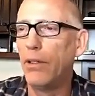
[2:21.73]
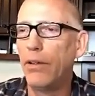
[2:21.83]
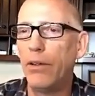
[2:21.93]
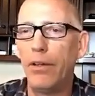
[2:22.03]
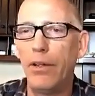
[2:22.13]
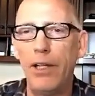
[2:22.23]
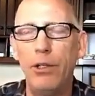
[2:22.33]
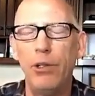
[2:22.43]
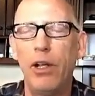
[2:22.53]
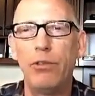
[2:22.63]
they do
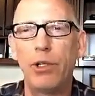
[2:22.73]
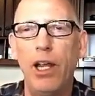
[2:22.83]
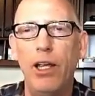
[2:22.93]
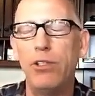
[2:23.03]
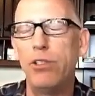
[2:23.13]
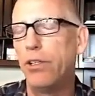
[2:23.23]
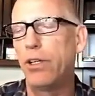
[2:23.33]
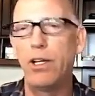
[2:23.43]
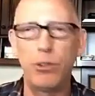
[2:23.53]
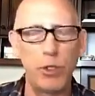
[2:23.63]
love their kids and their
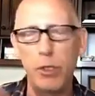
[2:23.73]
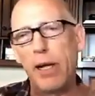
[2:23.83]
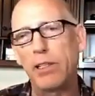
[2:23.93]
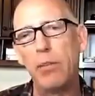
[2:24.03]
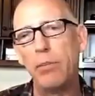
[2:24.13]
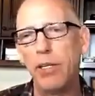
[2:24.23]
kids respect them.